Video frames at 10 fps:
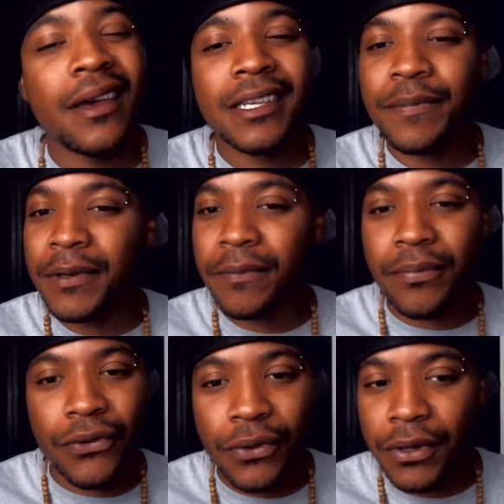It's been
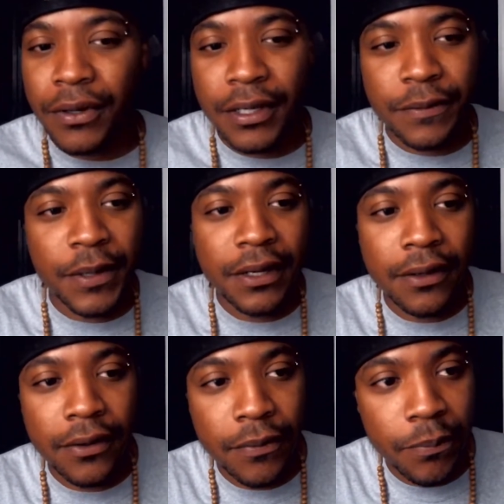brutal. It's been
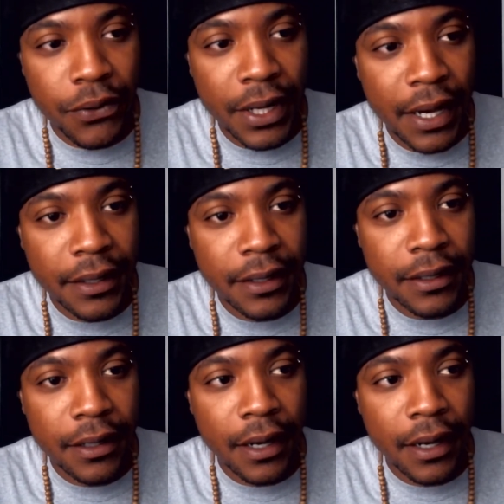pretty hectic.